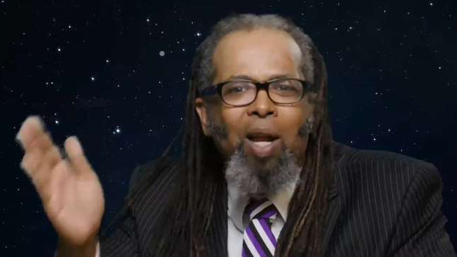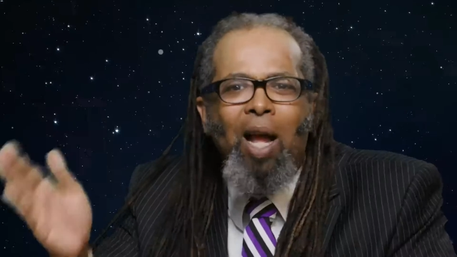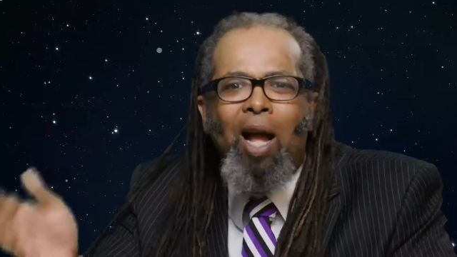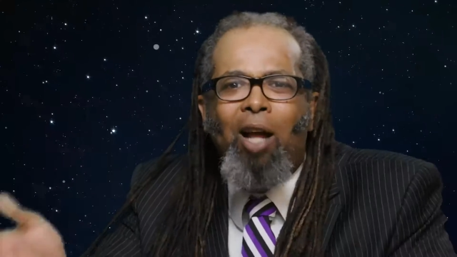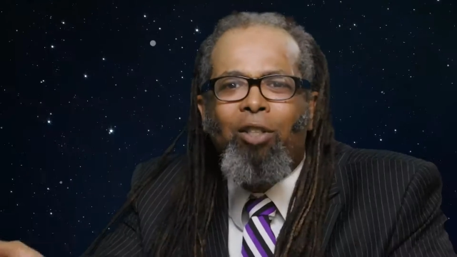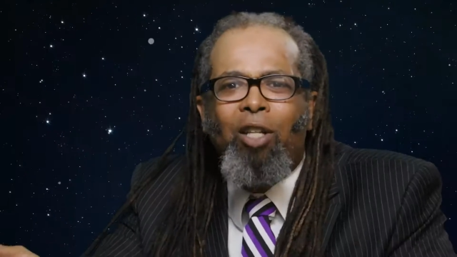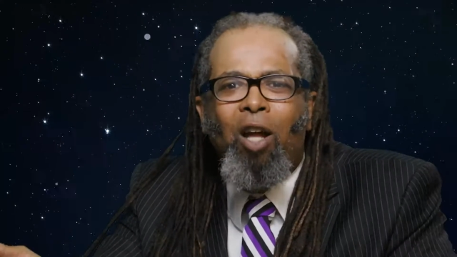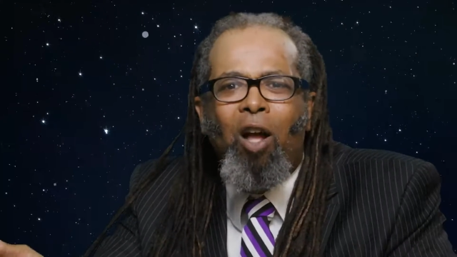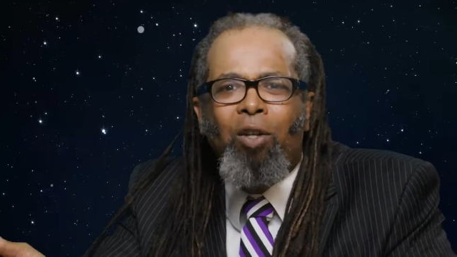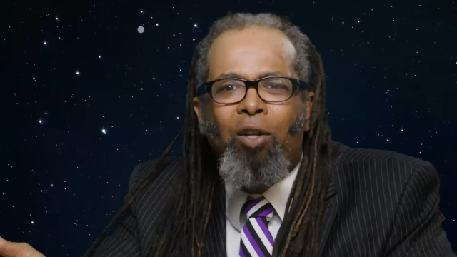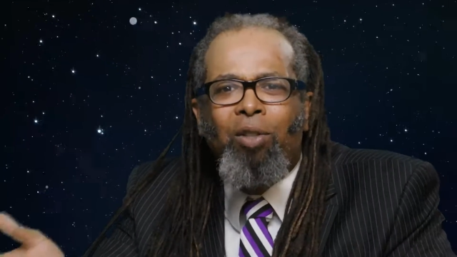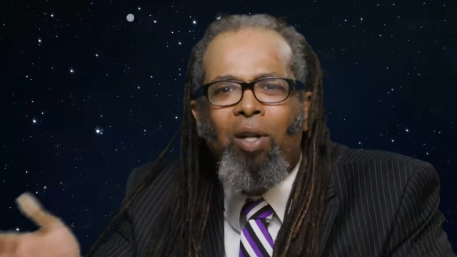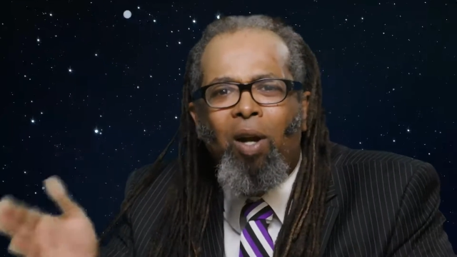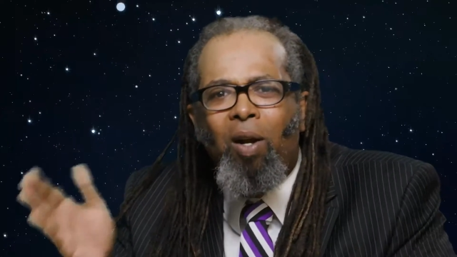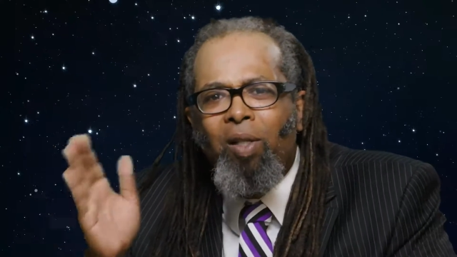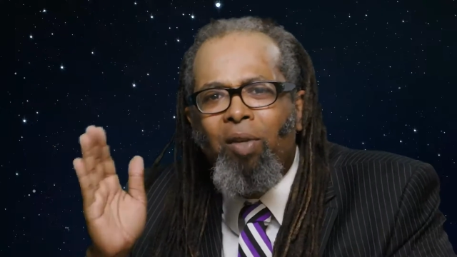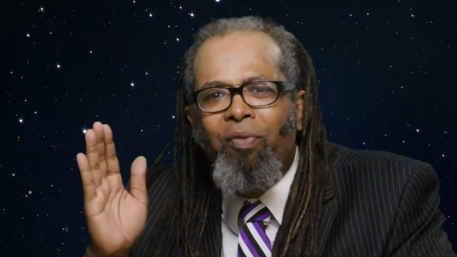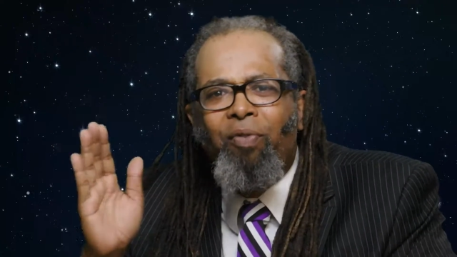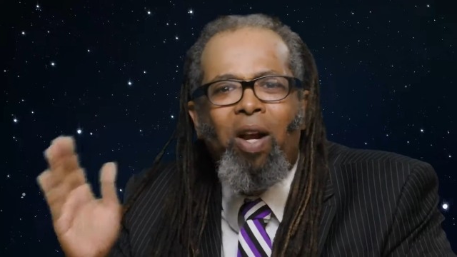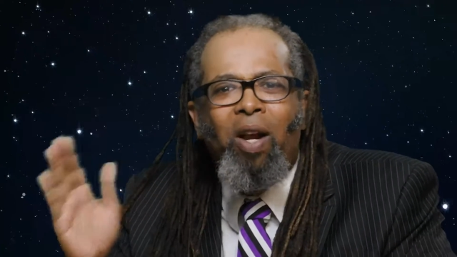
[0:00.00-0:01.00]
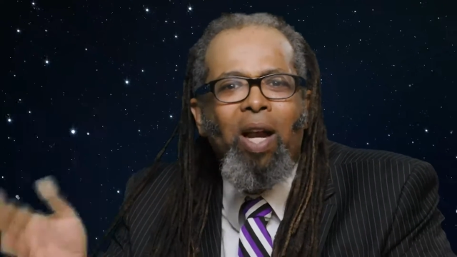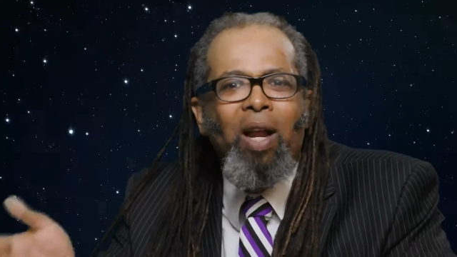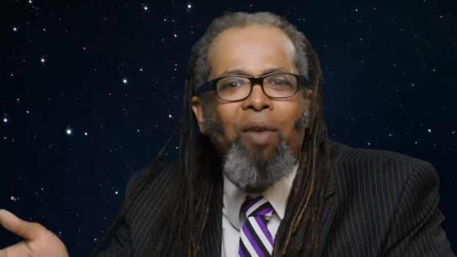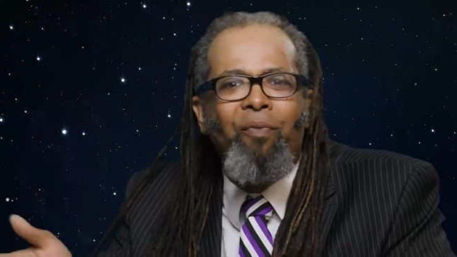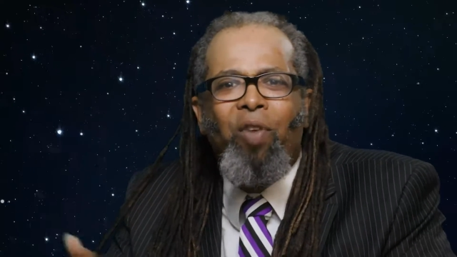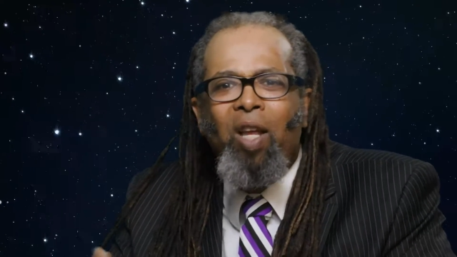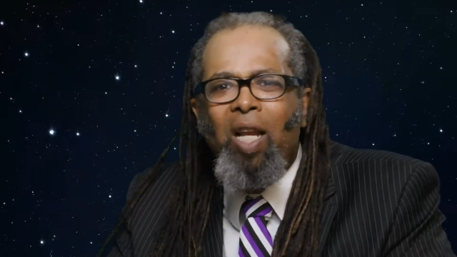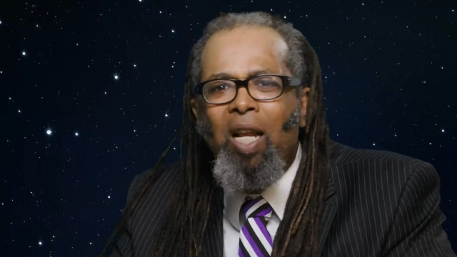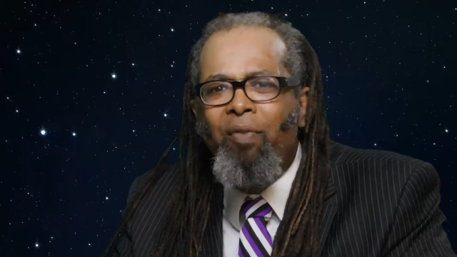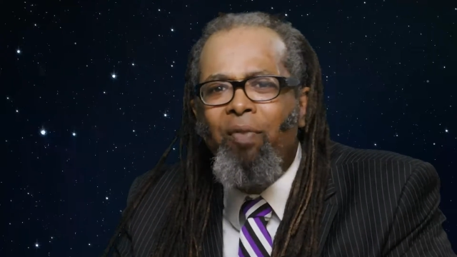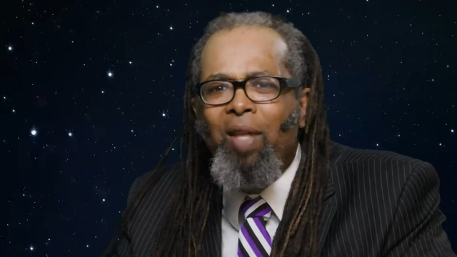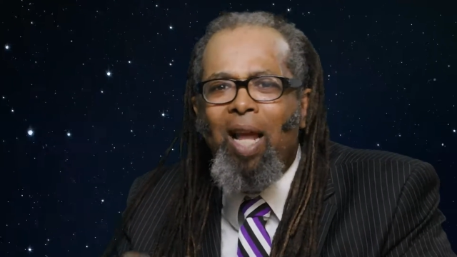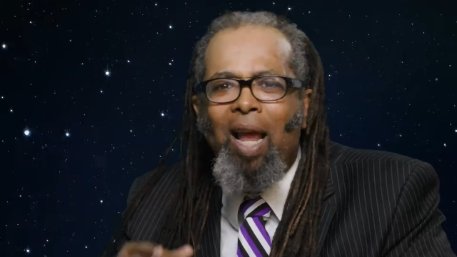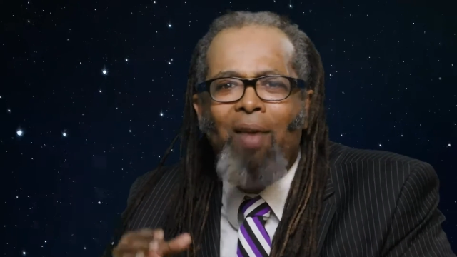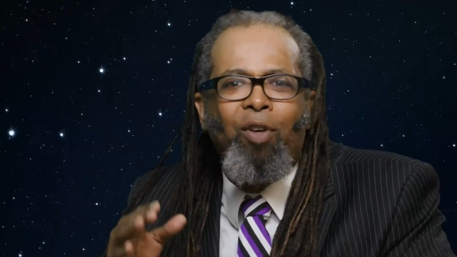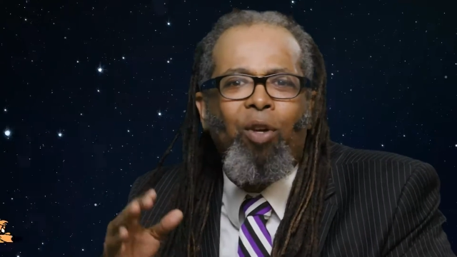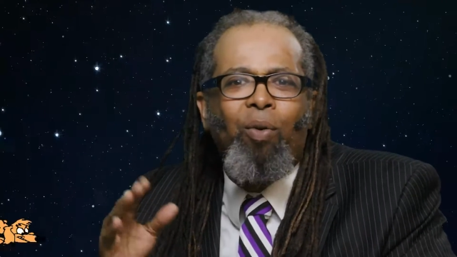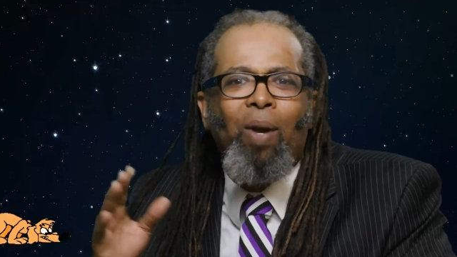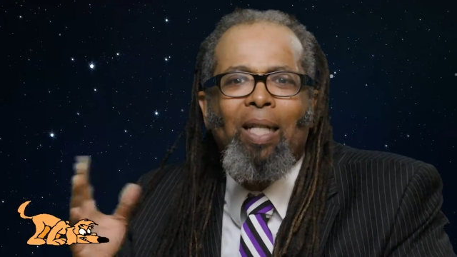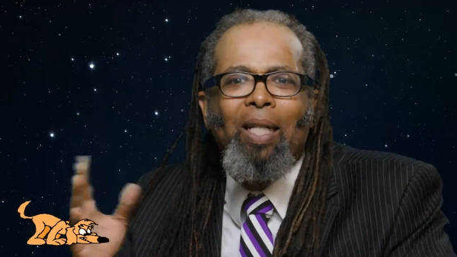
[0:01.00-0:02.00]
know how dogs are. They're very inventive. They
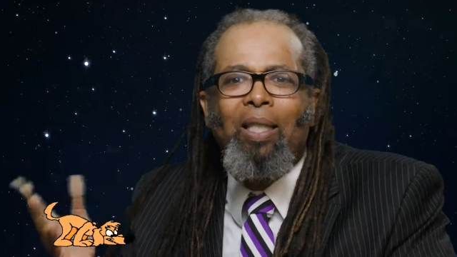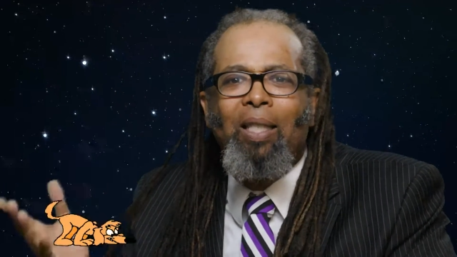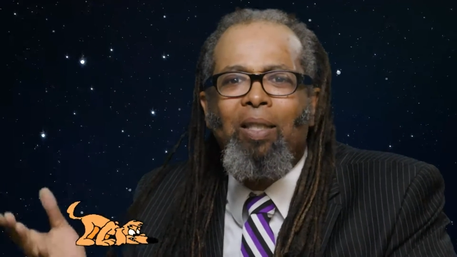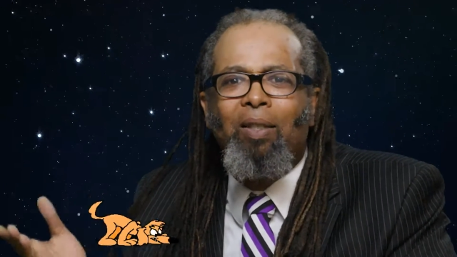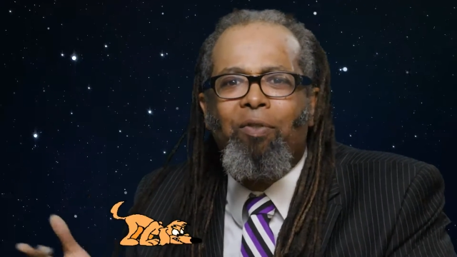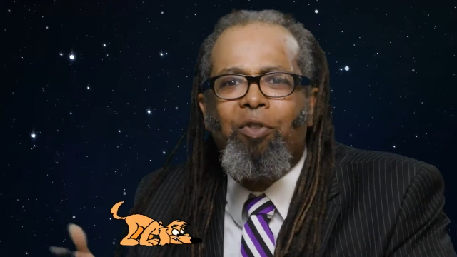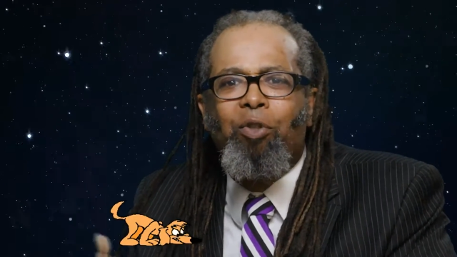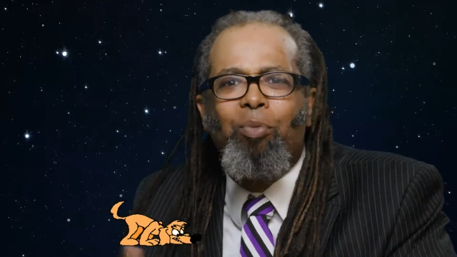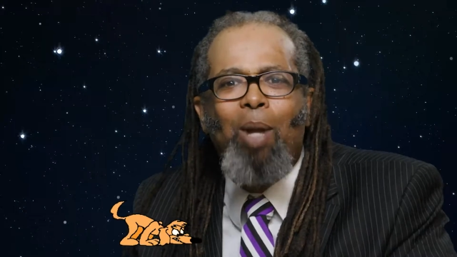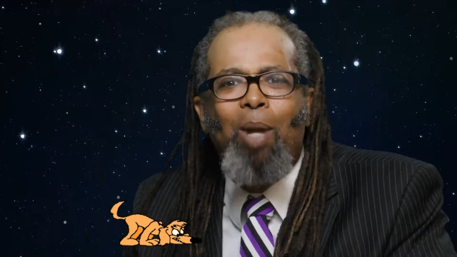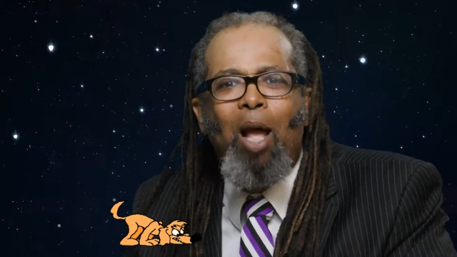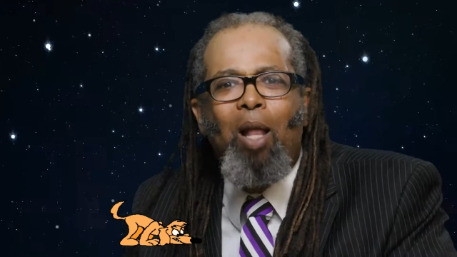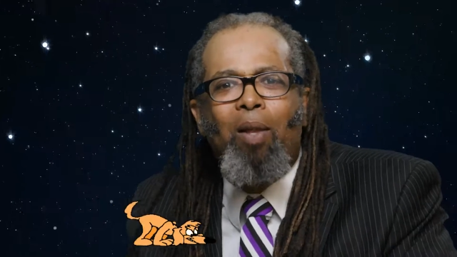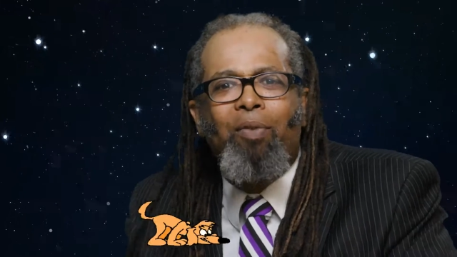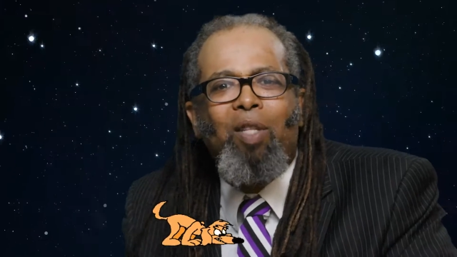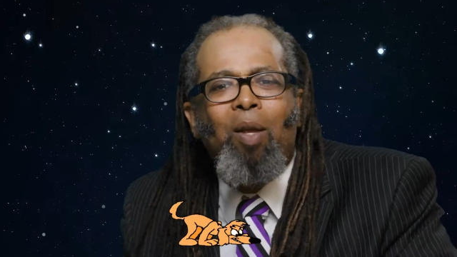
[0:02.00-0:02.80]
have a great sense of smell.